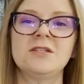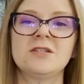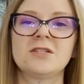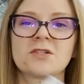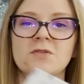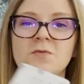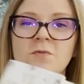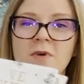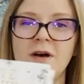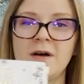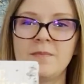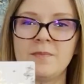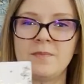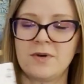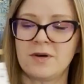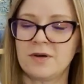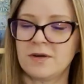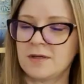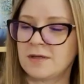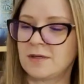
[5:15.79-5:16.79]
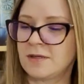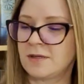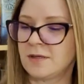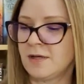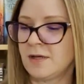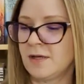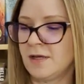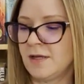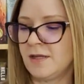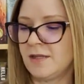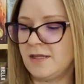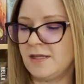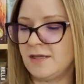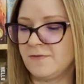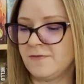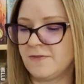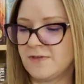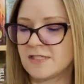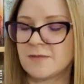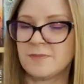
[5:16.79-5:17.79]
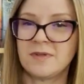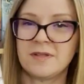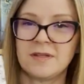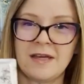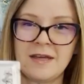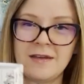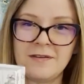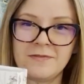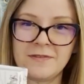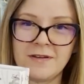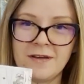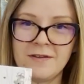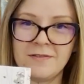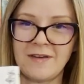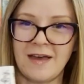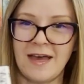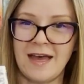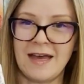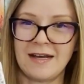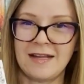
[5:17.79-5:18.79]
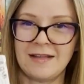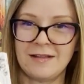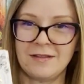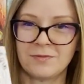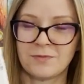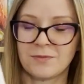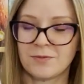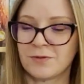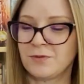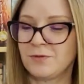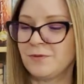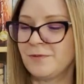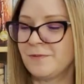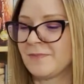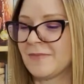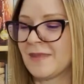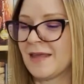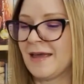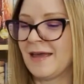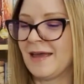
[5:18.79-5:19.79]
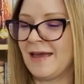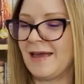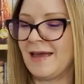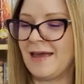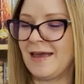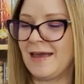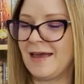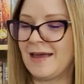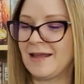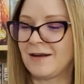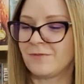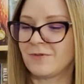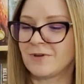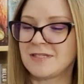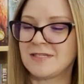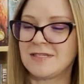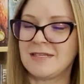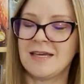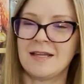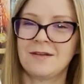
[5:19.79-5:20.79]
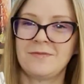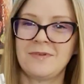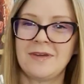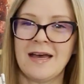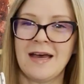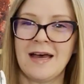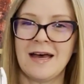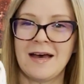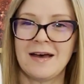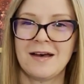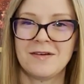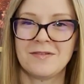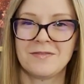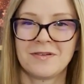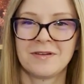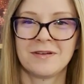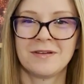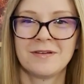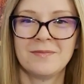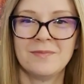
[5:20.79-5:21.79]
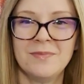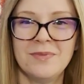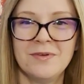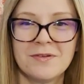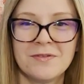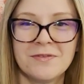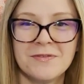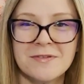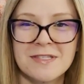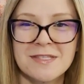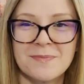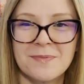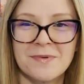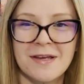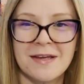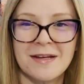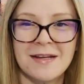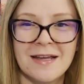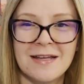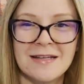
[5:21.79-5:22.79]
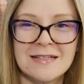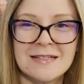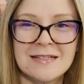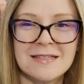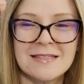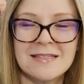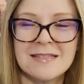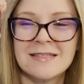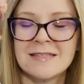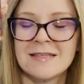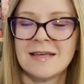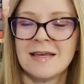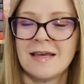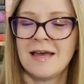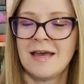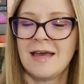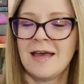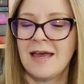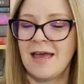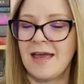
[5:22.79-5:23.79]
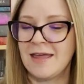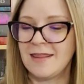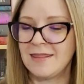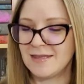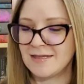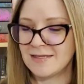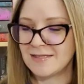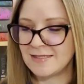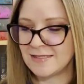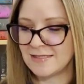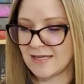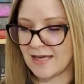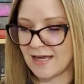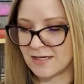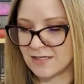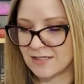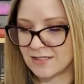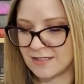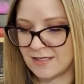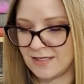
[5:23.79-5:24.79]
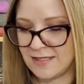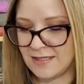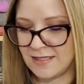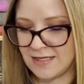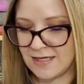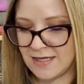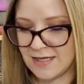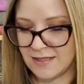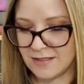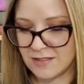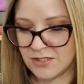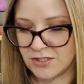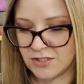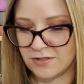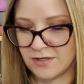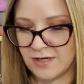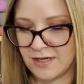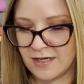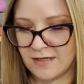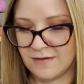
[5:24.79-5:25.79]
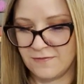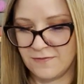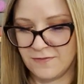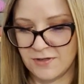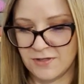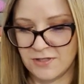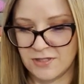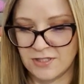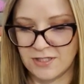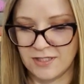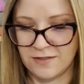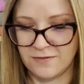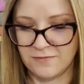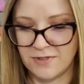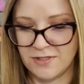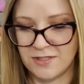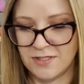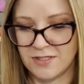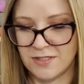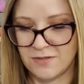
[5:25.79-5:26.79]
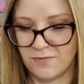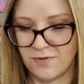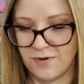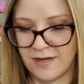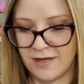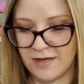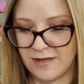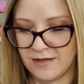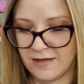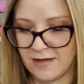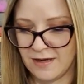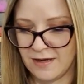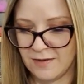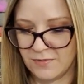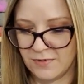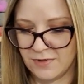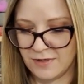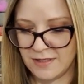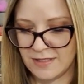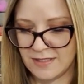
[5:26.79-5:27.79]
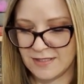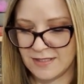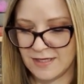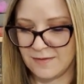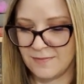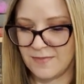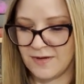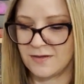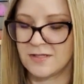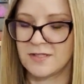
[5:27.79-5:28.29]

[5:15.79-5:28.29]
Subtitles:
Schwab book, The Invisible Life of Addie LaRue. And once again, we have beautiful sprayed edges. And this is actually the illustrated version, which is why I'm really excited about it.